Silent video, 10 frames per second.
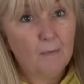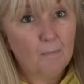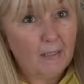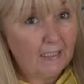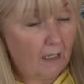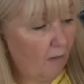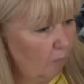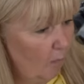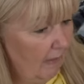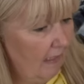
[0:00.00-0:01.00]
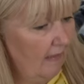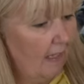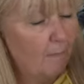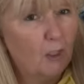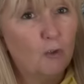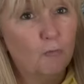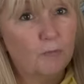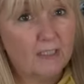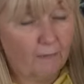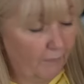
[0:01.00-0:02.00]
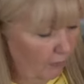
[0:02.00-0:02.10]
makeup will be in there, my stuff